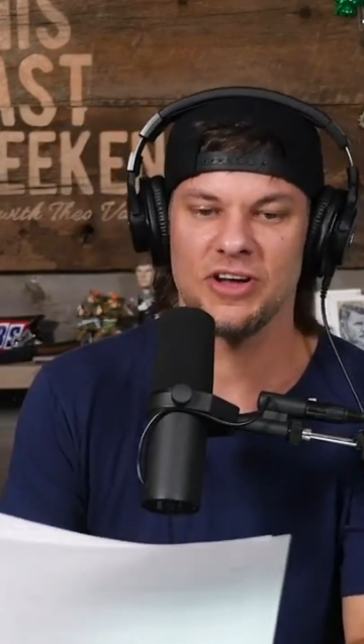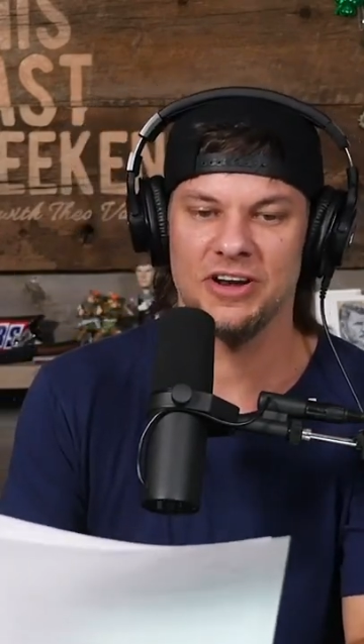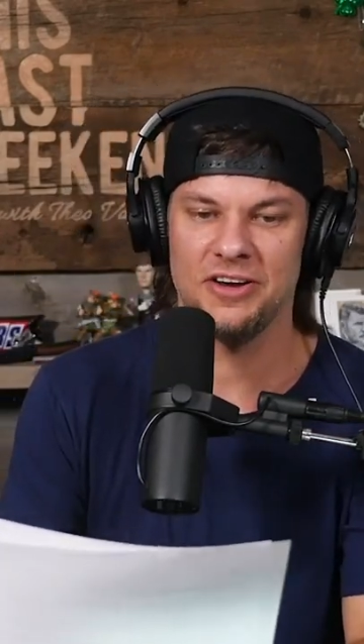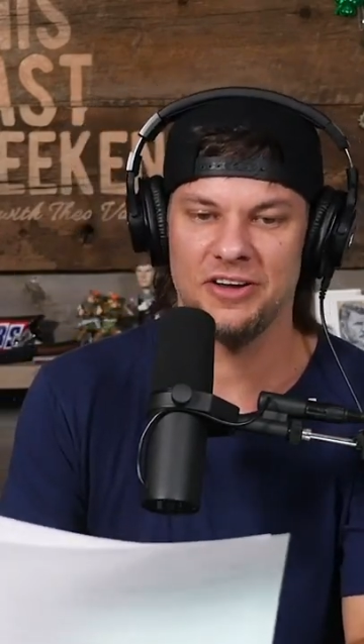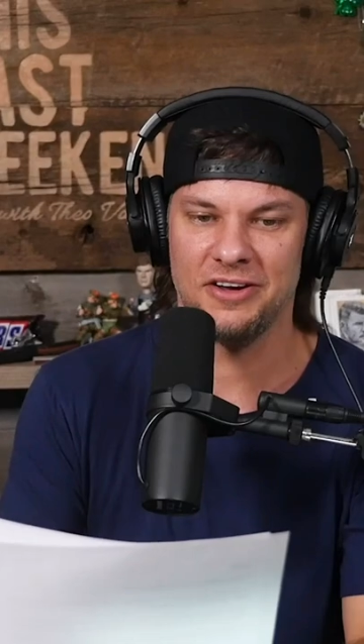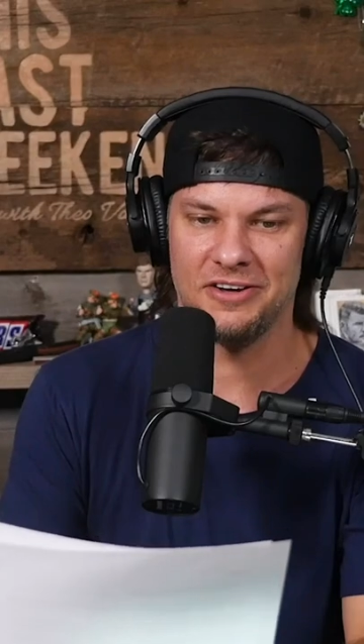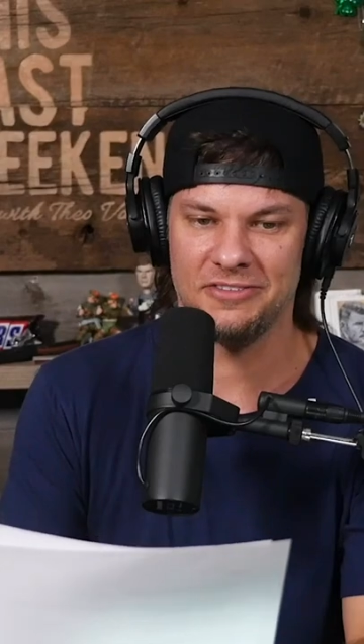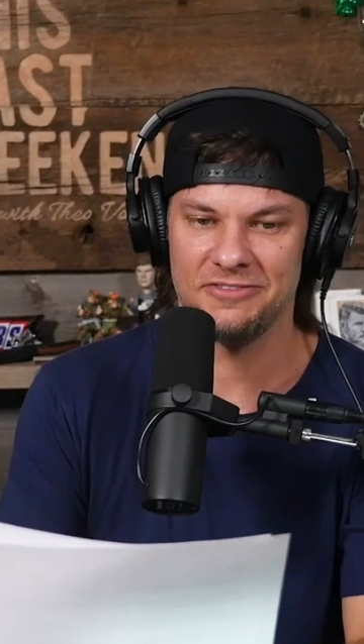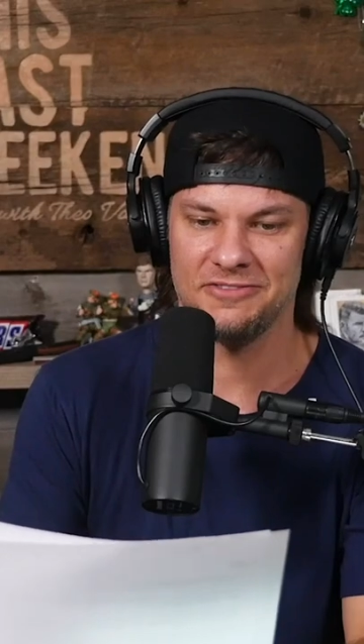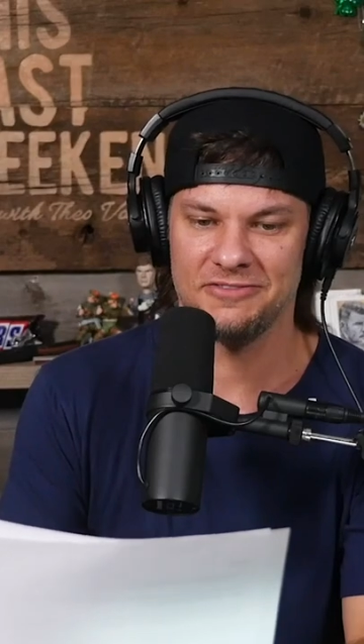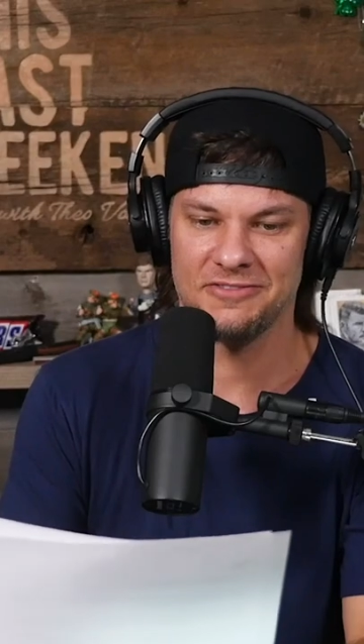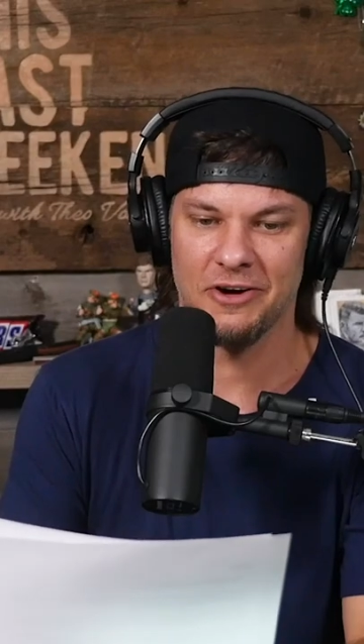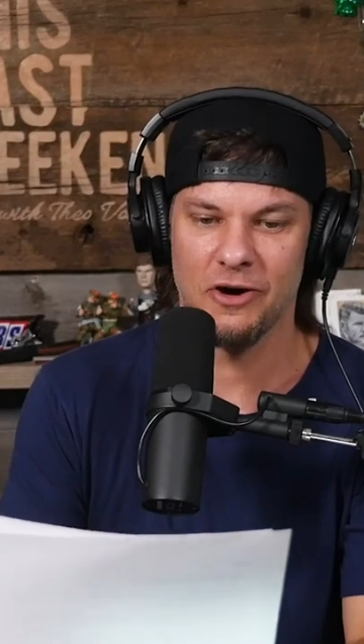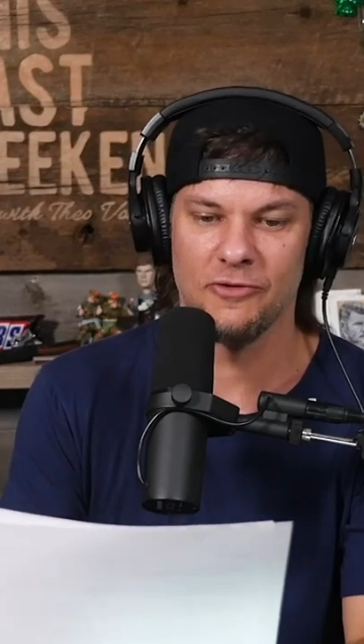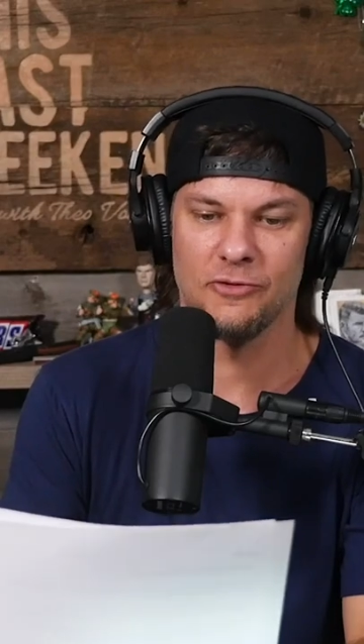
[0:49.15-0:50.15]
enough,
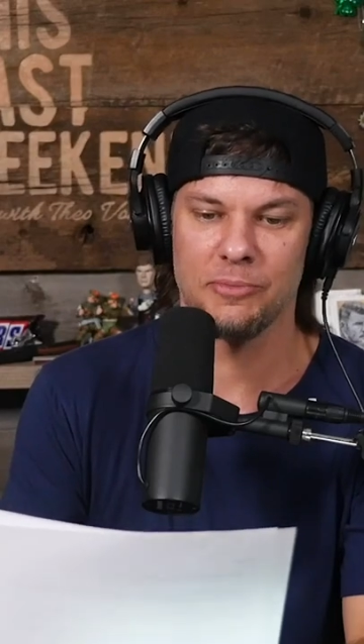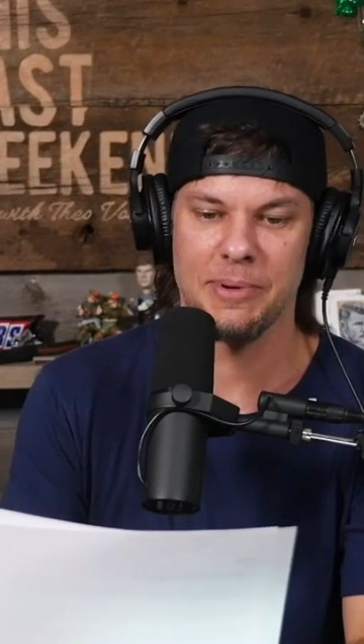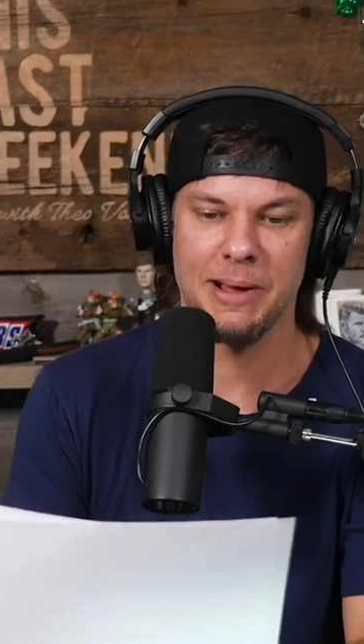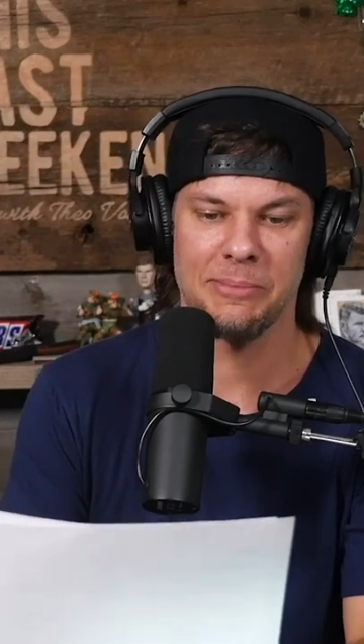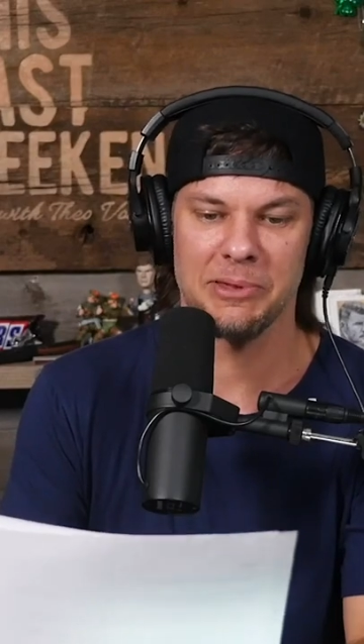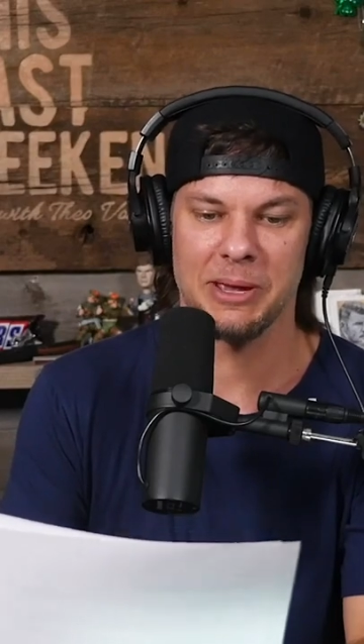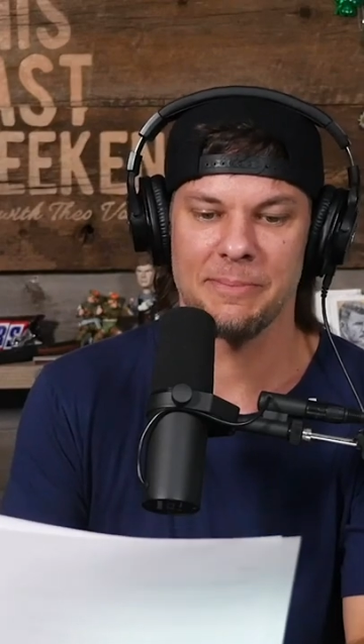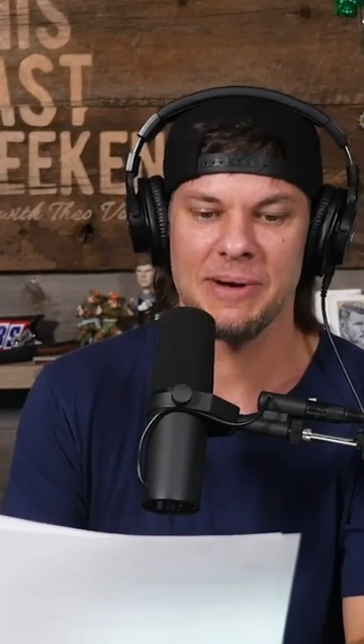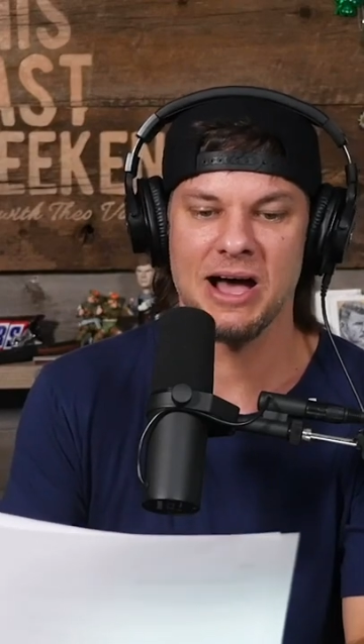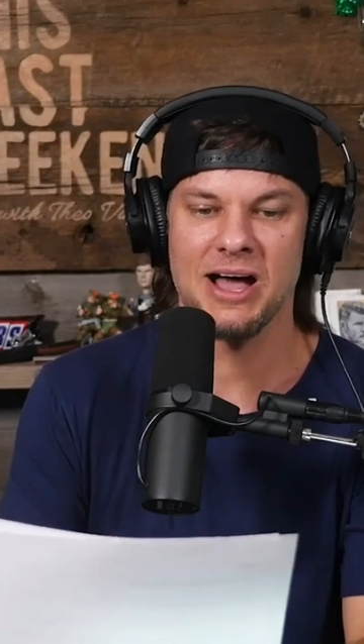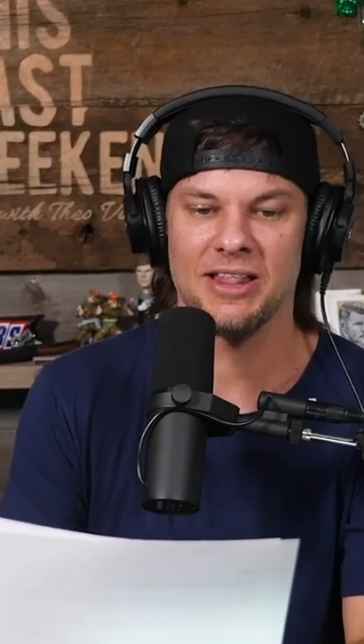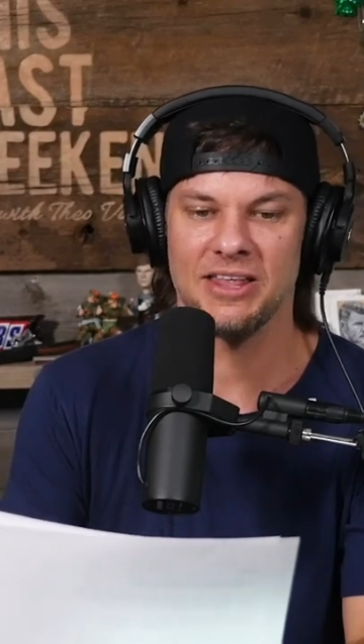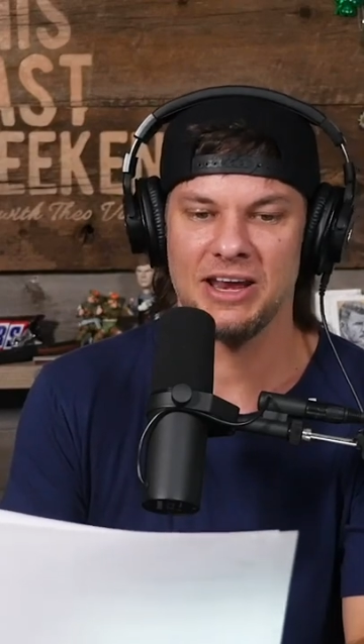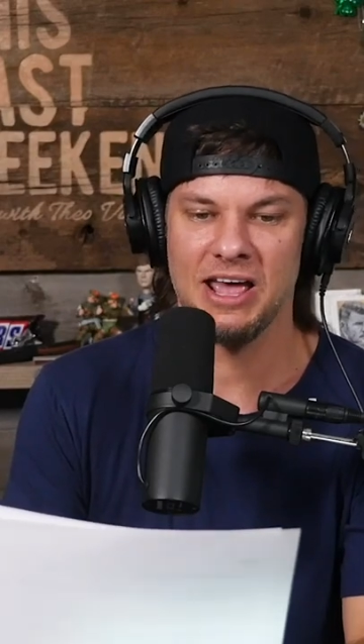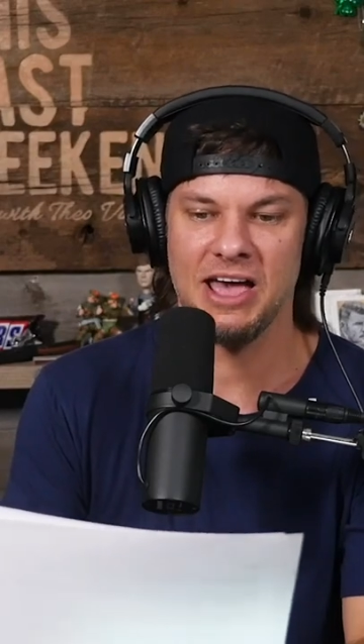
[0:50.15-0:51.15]
over probably a
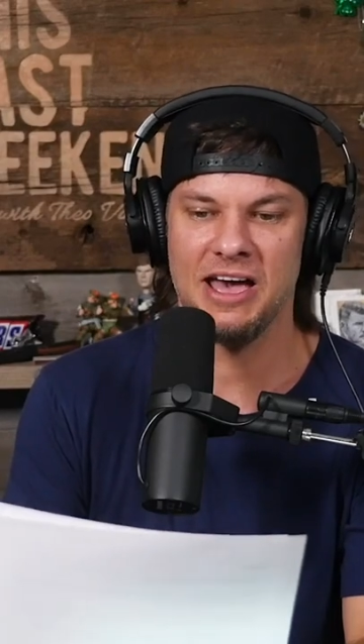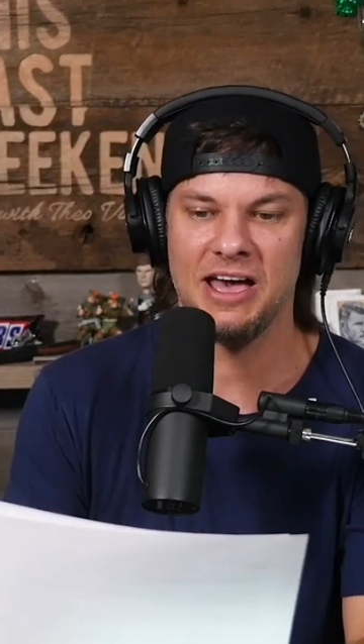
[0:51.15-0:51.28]
mile and a